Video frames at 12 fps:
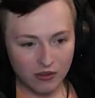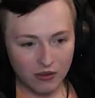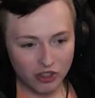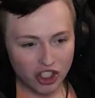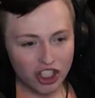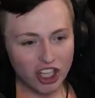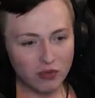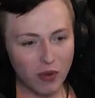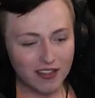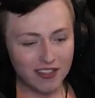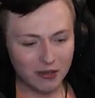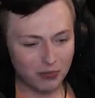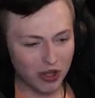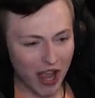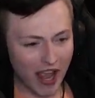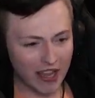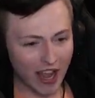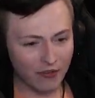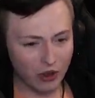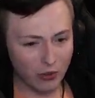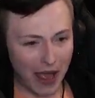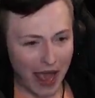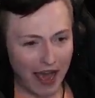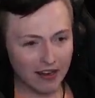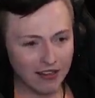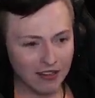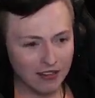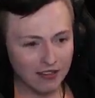She just wants to play. I feel bad.